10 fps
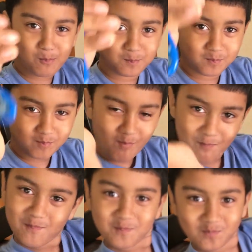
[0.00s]
Oh, that's
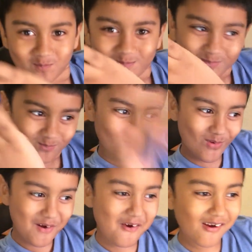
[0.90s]
Thomas.
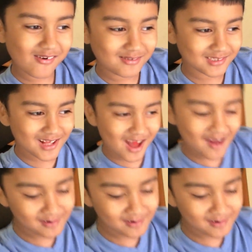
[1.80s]
Thomas's pool.